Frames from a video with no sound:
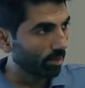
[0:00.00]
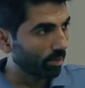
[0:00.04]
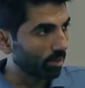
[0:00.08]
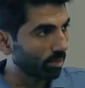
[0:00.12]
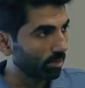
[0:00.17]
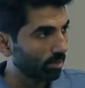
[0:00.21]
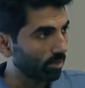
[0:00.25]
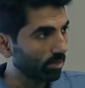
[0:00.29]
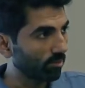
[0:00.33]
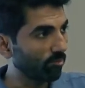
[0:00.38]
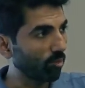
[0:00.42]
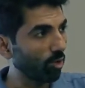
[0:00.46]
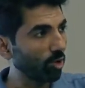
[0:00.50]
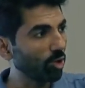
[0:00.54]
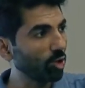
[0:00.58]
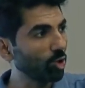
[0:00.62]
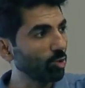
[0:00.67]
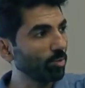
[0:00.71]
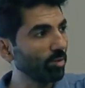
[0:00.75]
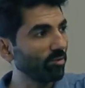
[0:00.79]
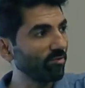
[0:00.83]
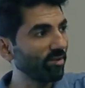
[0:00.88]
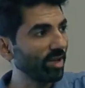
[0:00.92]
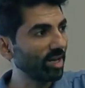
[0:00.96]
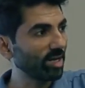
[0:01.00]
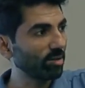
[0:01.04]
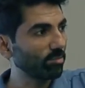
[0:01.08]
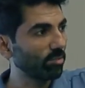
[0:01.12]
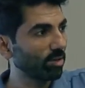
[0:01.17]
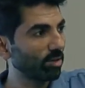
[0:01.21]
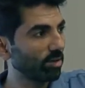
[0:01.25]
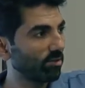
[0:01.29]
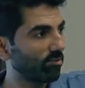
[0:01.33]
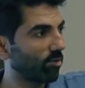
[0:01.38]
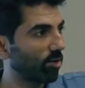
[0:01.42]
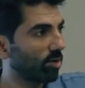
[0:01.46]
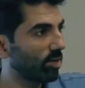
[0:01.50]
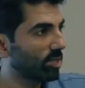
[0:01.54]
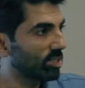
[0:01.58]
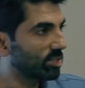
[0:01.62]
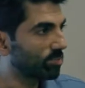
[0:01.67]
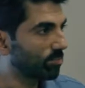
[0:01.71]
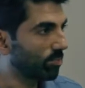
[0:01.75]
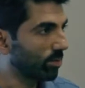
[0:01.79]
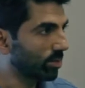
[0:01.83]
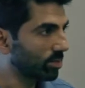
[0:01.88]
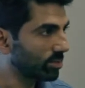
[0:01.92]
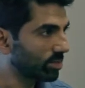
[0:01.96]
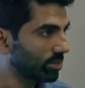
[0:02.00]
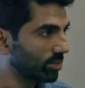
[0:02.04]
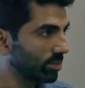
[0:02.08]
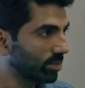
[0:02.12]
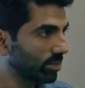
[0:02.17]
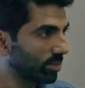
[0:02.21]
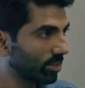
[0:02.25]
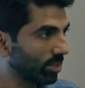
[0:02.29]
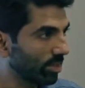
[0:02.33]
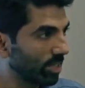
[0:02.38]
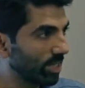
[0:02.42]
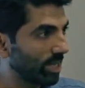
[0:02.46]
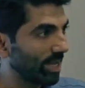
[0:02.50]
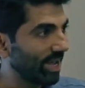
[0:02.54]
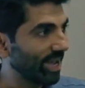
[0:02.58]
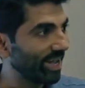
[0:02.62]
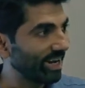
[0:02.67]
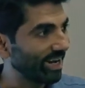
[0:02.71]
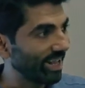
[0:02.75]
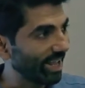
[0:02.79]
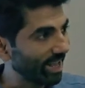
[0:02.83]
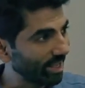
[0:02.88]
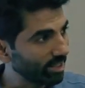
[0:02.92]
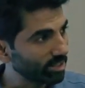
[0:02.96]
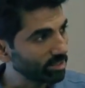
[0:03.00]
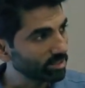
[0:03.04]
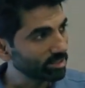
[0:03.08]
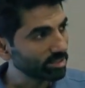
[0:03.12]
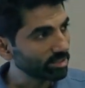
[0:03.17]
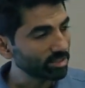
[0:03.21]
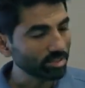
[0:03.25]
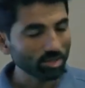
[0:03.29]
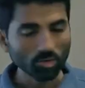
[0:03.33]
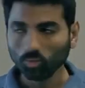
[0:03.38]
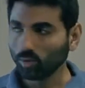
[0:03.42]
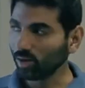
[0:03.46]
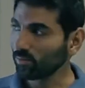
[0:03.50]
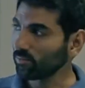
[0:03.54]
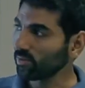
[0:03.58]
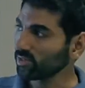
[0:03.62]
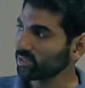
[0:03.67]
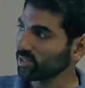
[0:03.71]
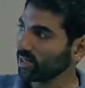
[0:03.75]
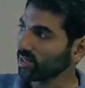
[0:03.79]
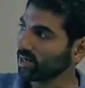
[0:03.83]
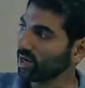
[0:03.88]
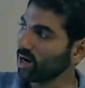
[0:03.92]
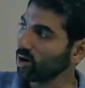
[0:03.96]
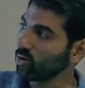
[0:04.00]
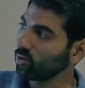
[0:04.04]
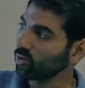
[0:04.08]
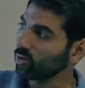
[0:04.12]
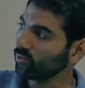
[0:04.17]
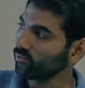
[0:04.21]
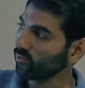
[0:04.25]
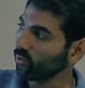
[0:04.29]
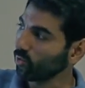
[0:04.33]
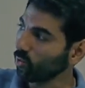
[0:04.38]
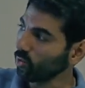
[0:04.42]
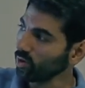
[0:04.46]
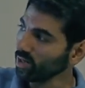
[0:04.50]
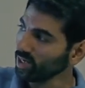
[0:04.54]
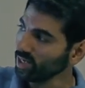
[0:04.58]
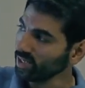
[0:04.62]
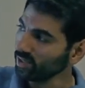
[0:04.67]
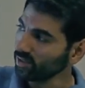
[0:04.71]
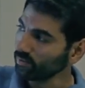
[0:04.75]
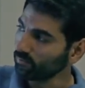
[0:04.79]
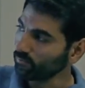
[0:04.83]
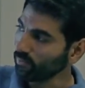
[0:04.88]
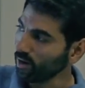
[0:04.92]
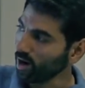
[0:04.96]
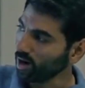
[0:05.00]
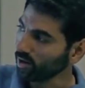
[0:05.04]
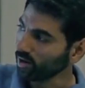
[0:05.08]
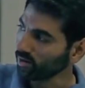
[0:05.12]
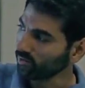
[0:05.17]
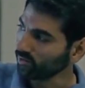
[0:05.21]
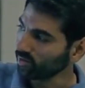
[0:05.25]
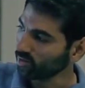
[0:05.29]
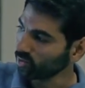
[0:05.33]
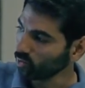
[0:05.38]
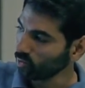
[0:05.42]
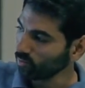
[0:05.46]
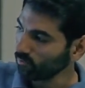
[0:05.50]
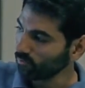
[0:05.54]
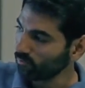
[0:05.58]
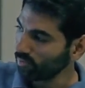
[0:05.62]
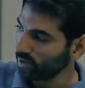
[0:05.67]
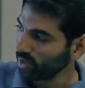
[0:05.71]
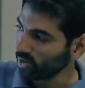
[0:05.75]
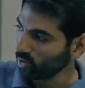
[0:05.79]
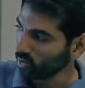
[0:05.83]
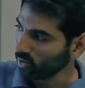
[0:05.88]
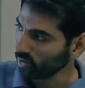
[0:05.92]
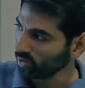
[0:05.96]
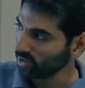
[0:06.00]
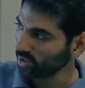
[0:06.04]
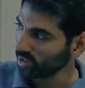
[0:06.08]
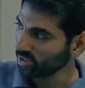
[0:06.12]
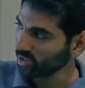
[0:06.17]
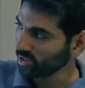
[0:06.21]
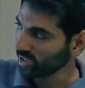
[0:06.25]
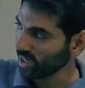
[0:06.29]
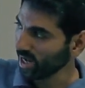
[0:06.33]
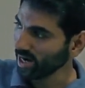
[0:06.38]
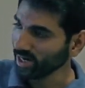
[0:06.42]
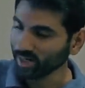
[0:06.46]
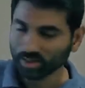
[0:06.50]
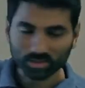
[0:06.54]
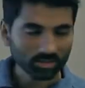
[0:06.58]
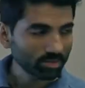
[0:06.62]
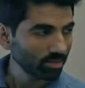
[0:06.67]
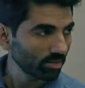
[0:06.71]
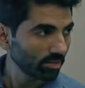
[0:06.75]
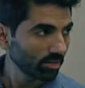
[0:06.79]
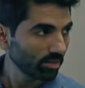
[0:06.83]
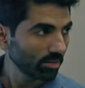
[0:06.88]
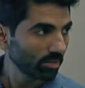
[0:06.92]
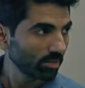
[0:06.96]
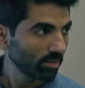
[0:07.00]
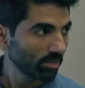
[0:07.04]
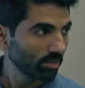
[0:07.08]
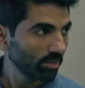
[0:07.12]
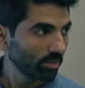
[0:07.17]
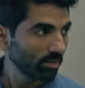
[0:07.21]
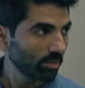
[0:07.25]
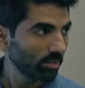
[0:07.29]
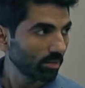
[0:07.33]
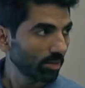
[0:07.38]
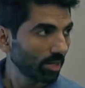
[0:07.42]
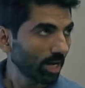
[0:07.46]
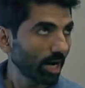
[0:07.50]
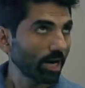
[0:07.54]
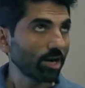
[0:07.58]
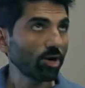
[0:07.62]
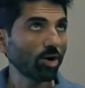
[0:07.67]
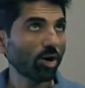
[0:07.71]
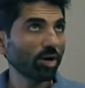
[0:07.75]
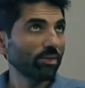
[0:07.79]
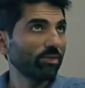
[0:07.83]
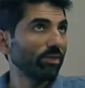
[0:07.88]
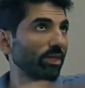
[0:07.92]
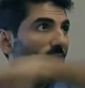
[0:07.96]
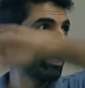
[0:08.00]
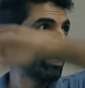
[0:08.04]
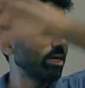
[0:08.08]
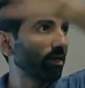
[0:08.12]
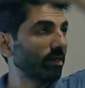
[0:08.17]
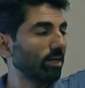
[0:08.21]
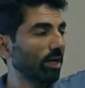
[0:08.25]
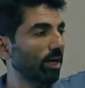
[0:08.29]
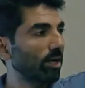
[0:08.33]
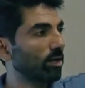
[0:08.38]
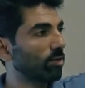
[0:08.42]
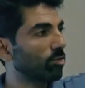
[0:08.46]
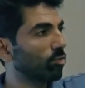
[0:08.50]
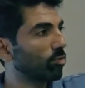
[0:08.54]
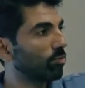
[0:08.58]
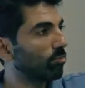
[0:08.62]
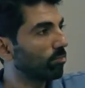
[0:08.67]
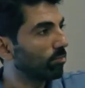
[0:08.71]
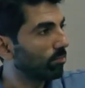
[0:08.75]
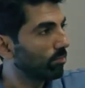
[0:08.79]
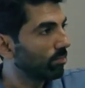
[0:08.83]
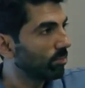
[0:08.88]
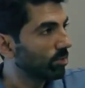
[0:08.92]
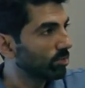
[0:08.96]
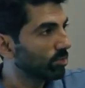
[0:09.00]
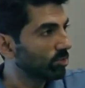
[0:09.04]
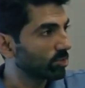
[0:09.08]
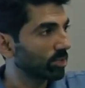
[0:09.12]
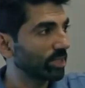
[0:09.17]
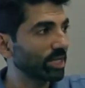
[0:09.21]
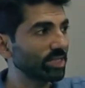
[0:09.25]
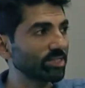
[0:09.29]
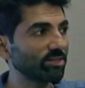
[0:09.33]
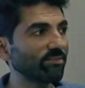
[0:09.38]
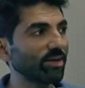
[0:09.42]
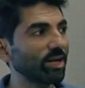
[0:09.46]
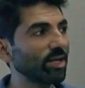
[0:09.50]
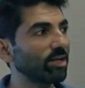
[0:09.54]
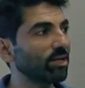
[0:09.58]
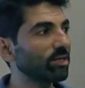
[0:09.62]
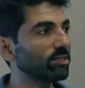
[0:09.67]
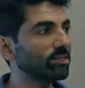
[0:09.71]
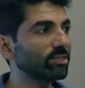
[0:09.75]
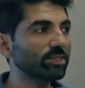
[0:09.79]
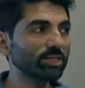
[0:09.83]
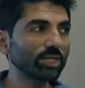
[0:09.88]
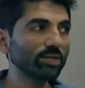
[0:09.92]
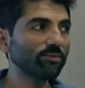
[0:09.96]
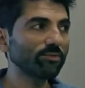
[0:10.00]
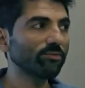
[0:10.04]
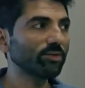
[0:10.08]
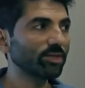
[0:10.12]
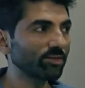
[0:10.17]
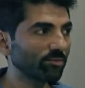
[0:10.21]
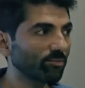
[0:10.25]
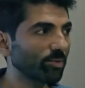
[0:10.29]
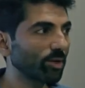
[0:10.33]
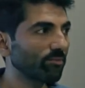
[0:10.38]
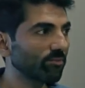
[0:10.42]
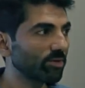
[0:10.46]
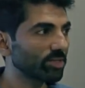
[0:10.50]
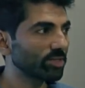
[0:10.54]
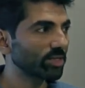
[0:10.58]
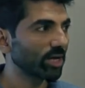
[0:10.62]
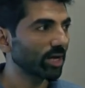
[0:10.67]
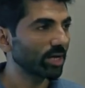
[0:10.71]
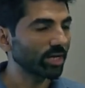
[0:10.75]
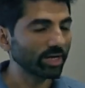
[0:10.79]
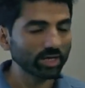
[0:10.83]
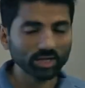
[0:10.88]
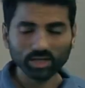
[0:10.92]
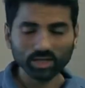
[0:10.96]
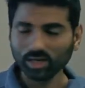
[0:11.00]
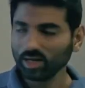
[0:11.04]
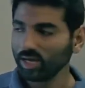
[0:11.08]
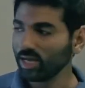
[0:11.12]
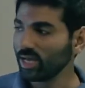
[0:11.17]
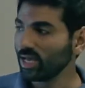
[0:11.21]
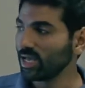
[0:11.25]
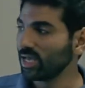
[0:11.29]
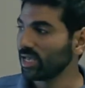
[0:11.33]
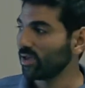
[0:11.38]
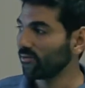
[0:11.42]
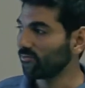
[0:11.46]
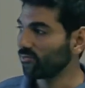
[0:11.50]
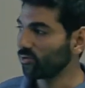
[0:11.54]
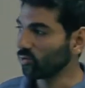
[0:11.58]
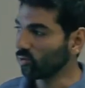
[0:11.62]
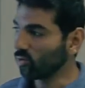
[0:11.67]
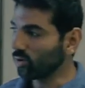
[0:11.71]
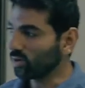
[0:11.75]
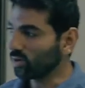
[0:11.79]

volume available for dispersal, and hence one must account for only the part of the room below this height and not the entire room. So that's a very conservative way of designing. If you